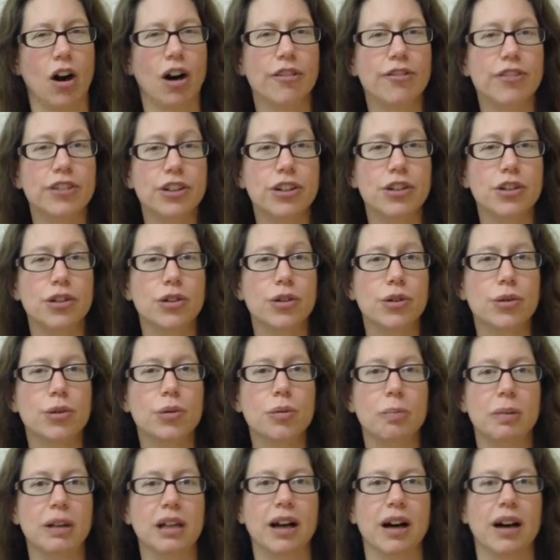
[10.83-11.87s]
often
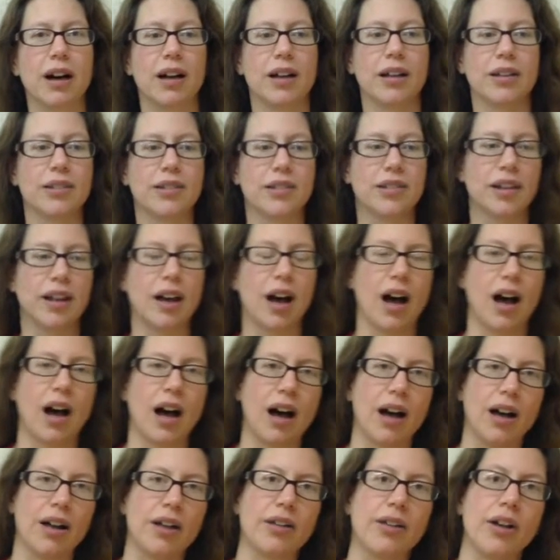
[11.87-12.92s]
do because
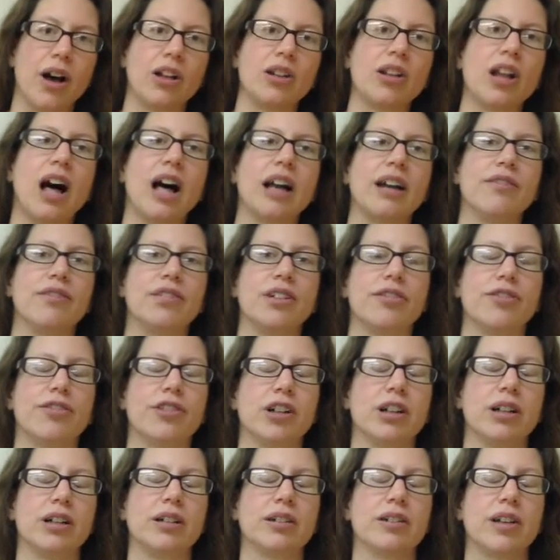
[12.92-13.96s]
a lot of
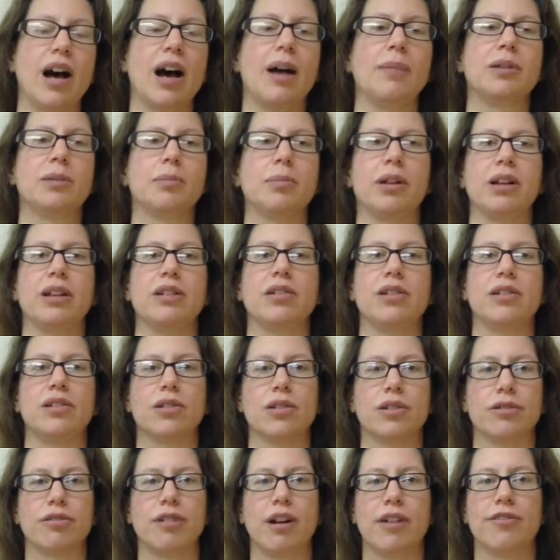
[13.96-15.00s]
different times and places
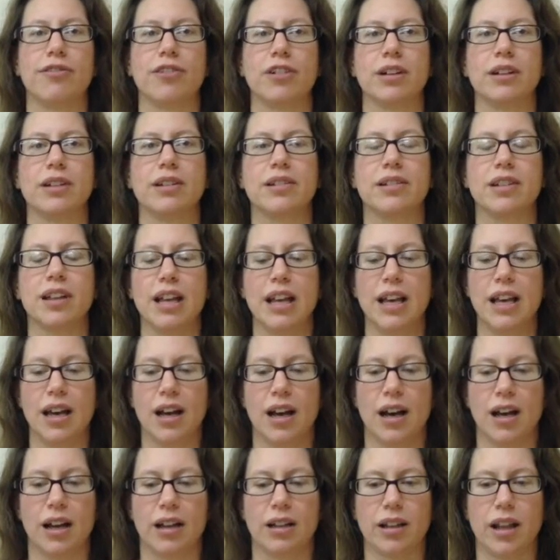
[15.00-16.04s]
are referenced,
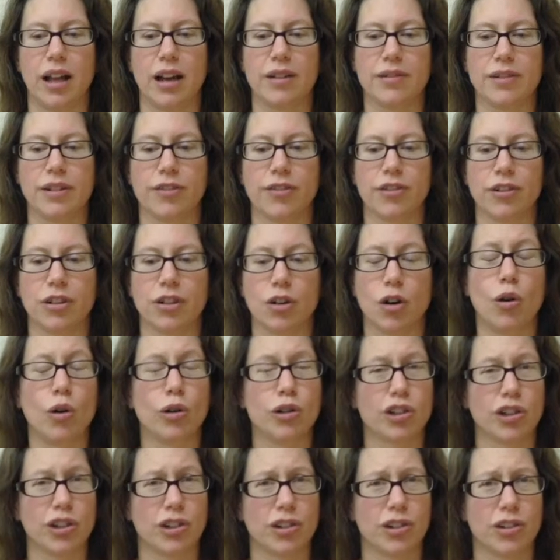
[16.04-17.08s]
a lot of different
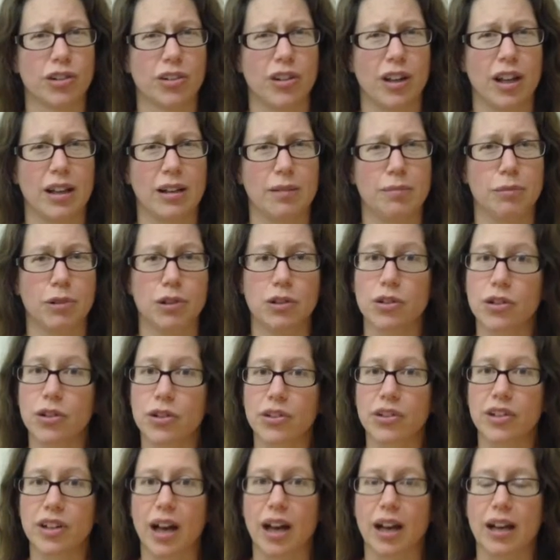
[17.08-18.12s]
cultures and
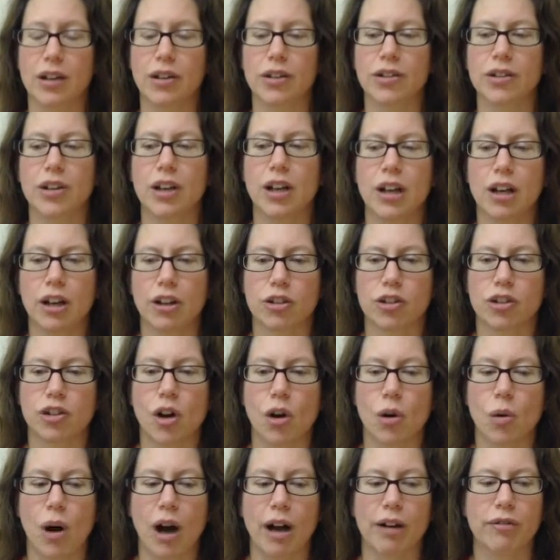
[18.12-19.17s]
musical styles.
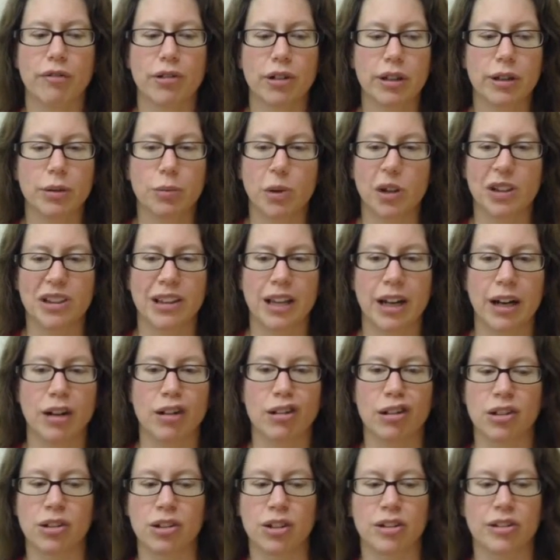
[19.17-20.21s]
So I really went
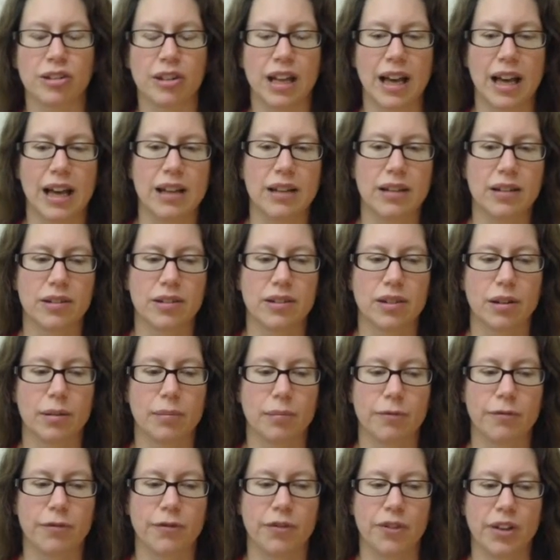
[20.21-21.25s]
there to just get
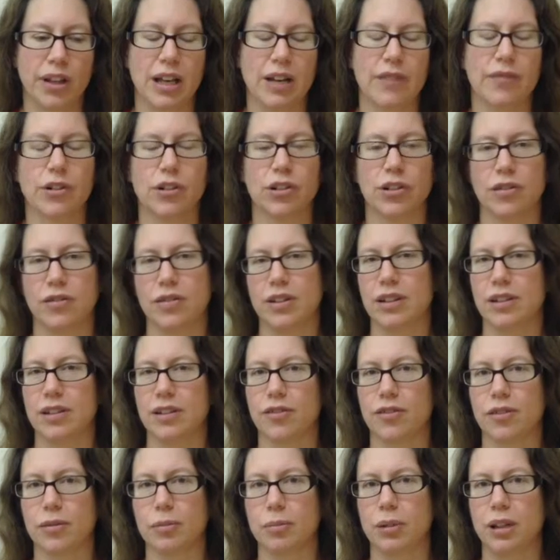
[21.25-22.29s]
some flavors of these
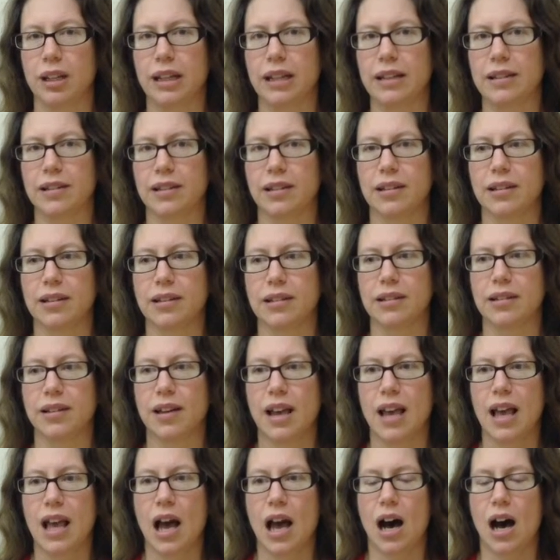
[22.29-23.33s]
different places.
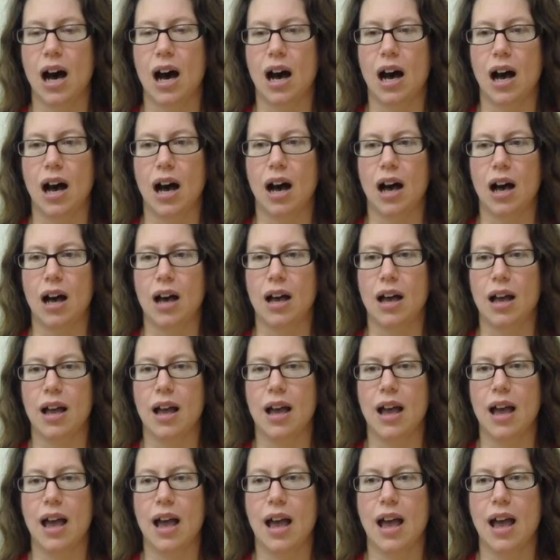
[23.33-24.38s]

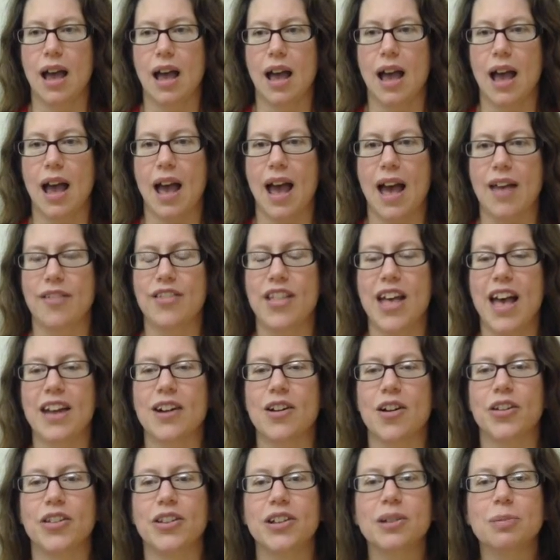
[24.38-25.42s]
And
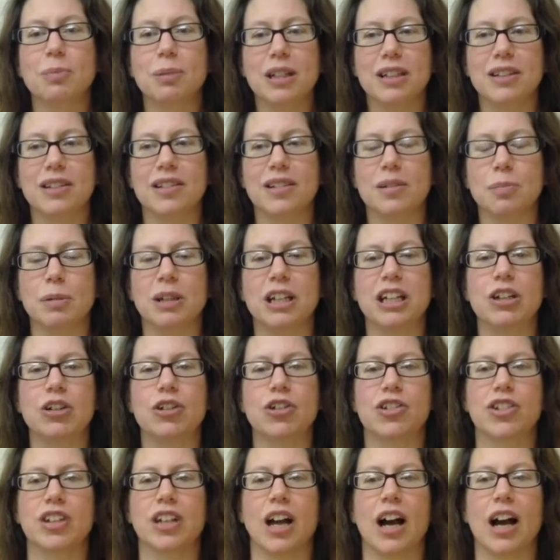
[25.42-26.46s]
then on this piece, it's been
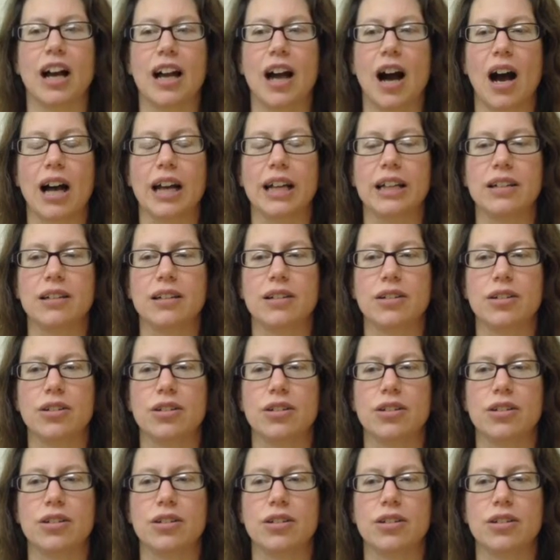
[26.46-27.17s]
interesting. I